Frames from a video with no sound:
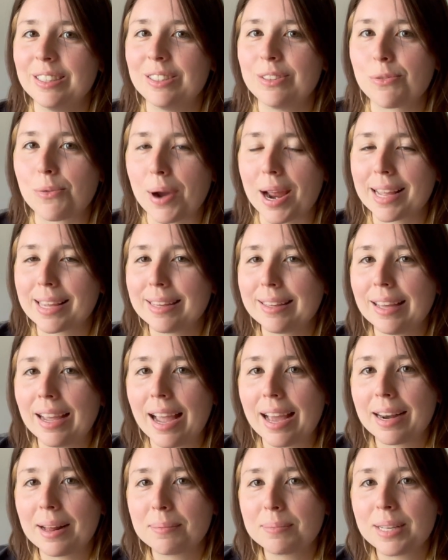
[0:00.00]
Dracula
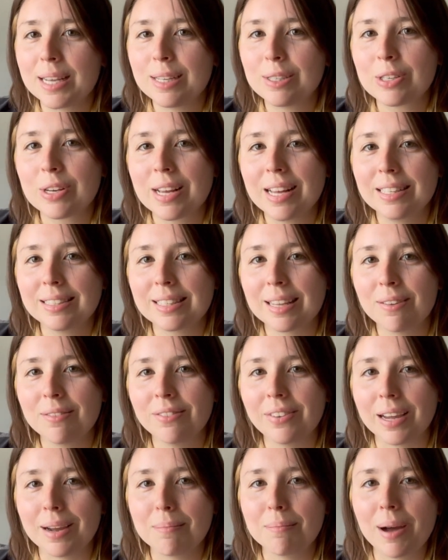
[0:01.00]
adaptations
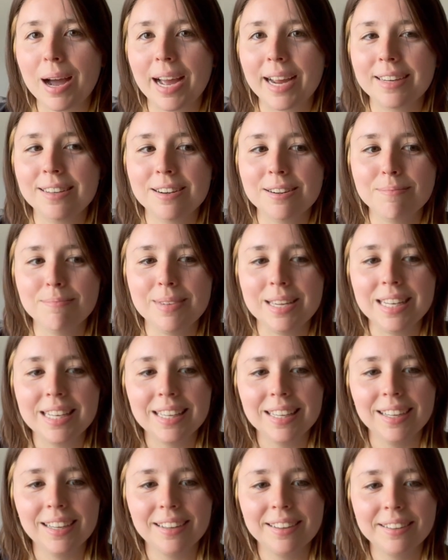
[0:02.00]
and vampire
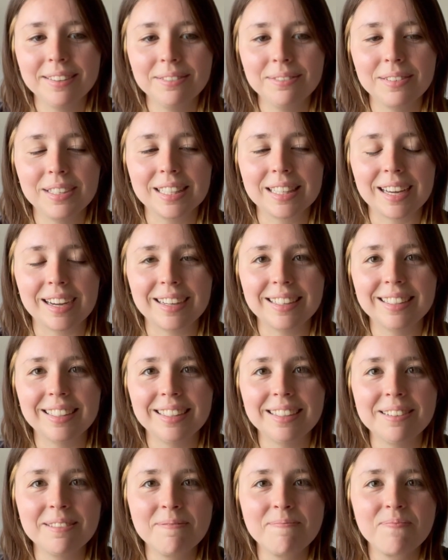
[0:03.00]
media with
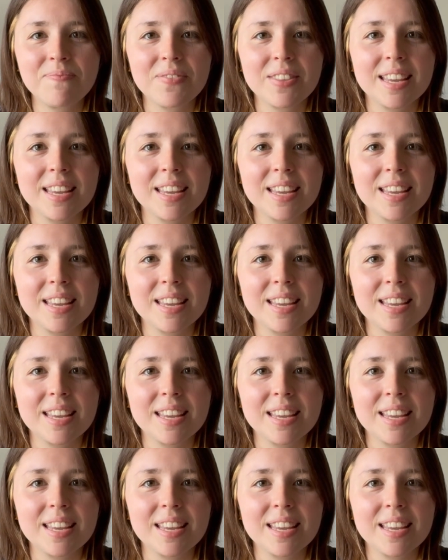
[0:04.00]
Anna.